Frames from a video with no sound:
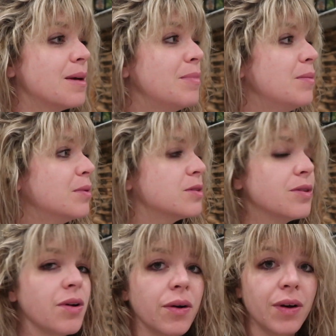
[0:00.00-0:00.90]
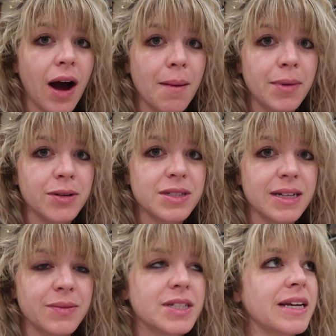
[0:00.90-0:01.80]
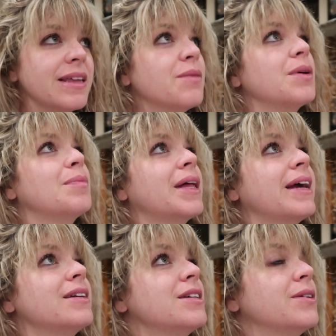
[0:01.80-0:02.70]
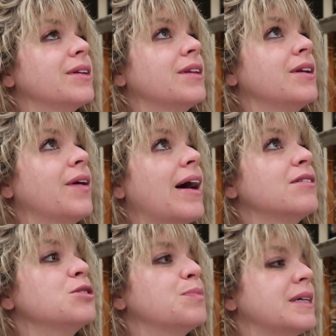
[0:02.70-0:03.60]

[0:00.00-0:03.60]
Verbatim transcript: Some people do their own composting, which I think we plan to do at the new house,